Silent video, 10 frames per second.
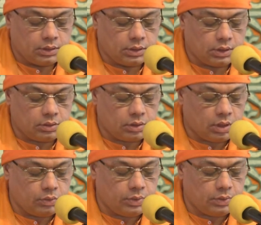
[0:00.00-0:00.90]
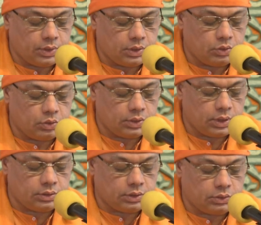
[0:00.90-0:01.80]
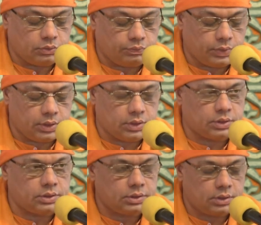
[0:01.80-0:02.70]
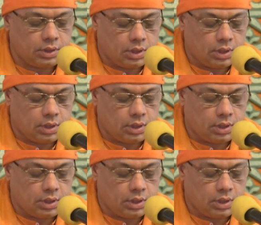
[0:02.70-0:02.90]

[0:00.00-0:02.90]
There is, however, no reason to fear